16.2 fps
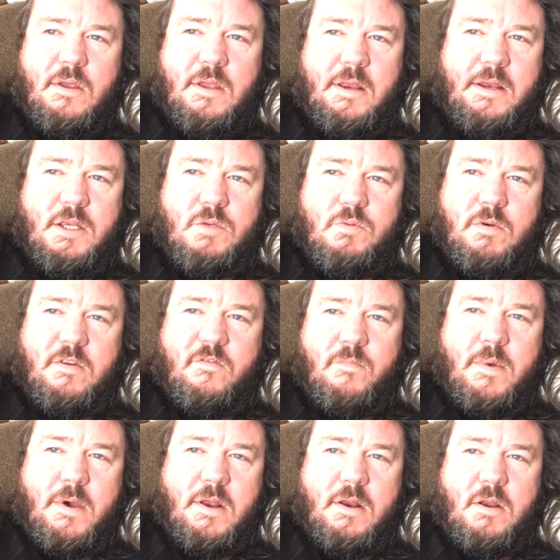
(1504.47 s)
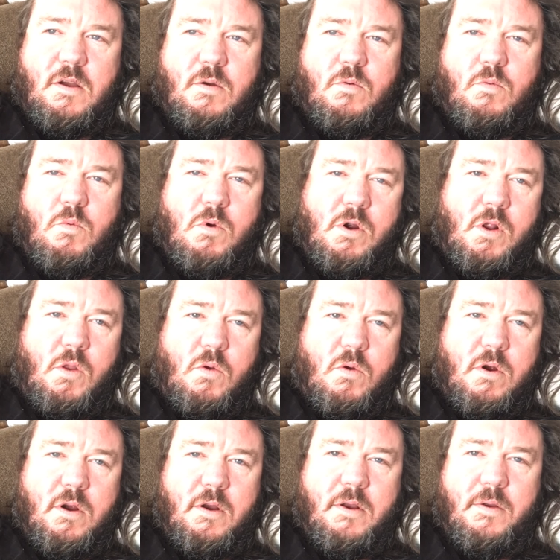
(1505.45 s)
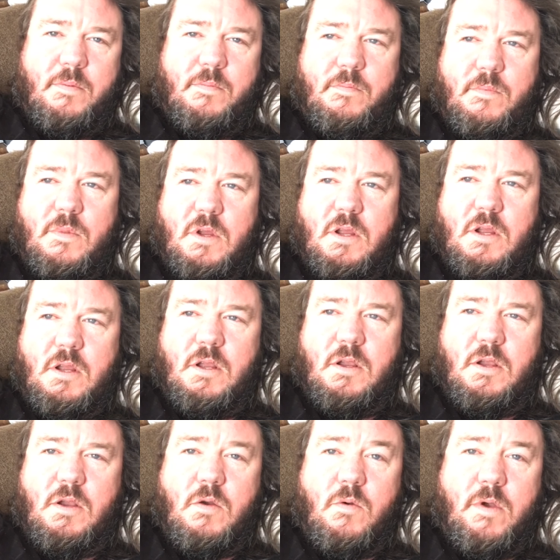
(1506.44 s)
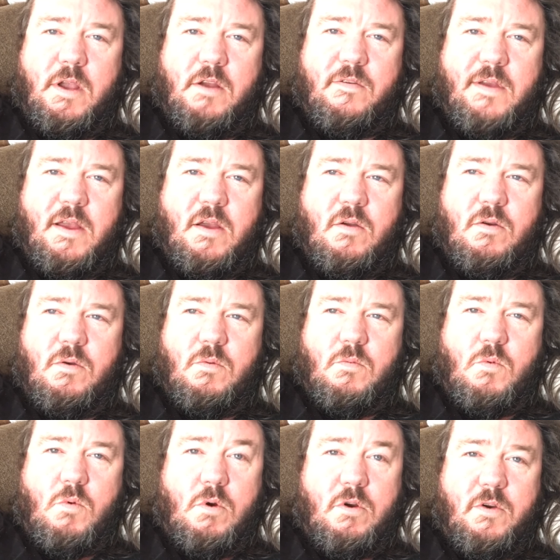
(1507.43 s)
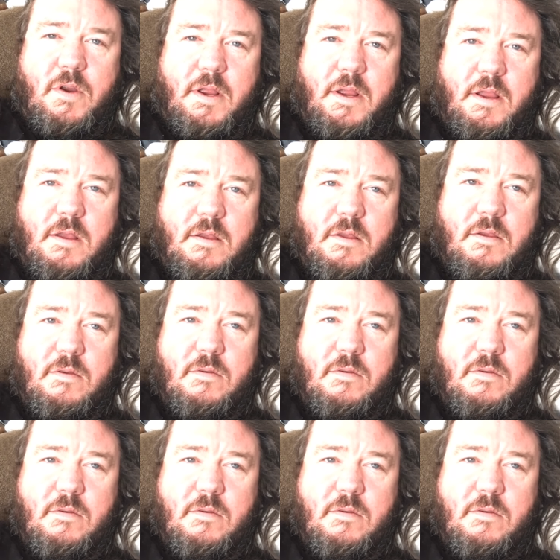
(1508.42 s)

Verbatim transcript: He just would have been a warlord going around warring.